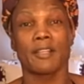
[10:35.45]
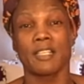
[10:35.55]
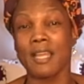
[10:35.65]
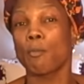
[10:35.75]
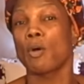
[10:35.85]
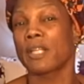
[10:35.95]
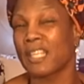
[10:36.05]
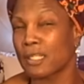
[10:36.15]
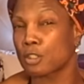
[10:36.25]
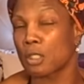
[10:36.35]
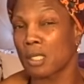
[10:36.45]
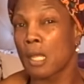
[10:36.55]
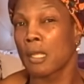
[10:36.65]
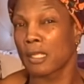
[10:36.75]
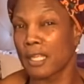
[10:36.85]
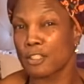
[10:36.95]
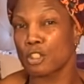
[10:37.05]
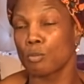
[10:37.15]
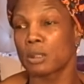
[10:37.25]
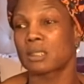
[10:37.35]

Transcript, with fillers: And then they want to get you get you with